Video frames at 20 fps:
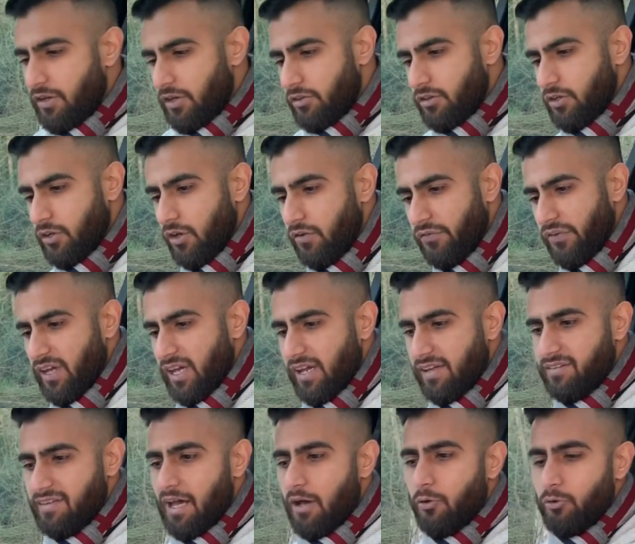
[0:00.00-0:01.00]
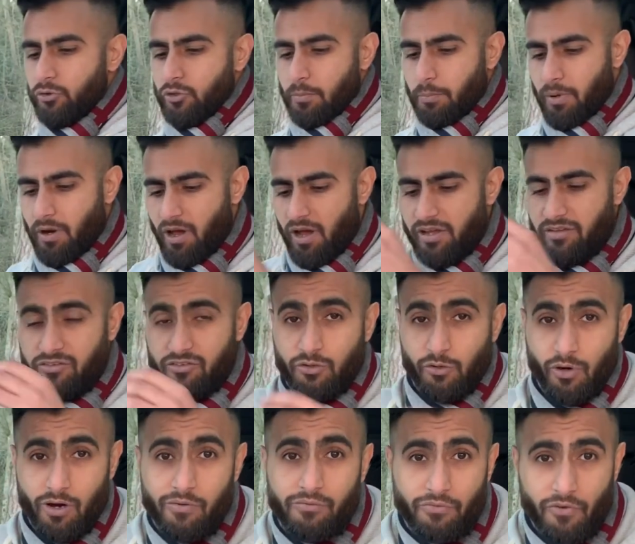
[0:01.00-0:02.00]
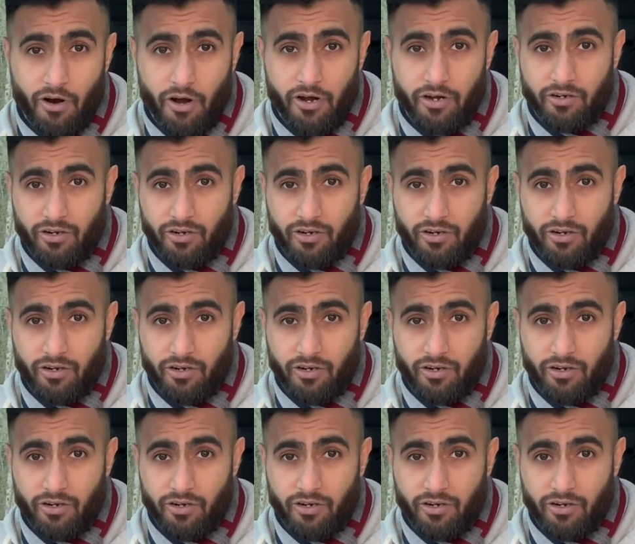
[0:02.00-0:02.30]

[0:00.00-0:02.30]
The good thing is that also applies to off-road.